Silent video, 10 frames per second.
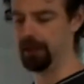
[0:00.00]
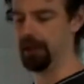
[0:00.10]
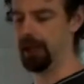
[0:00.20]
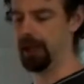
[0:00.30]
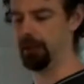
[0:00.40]

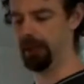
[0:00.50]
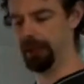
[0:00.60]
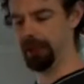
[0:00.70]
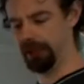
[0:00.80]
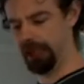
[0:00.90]
I wish to
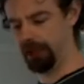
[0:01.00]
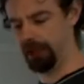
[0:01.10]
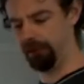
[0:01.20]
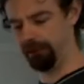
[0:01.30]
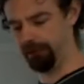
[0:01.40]
set you
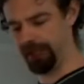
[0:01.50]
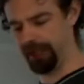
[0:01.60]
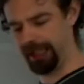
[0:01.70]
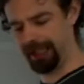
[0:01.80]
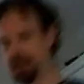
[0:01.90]

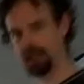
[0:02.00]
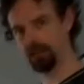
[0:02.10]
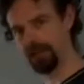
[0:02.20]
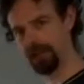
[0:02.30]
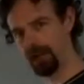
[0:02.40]
free. I will
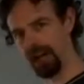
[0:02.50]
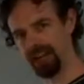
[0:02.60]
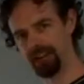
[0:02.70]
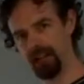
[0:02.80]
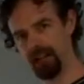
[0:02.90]
now
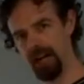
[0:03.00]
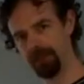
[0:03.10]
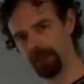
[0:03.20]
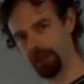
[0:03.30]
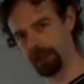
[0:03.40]
add half a
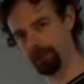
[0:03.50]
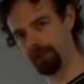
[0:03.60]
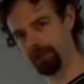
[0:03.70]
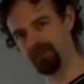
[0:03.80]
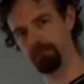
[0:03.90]
teaspoon
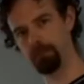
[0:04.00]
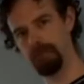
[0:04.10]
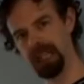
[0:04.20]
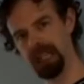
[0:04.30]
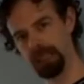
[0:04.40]
of
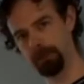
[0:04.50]
bean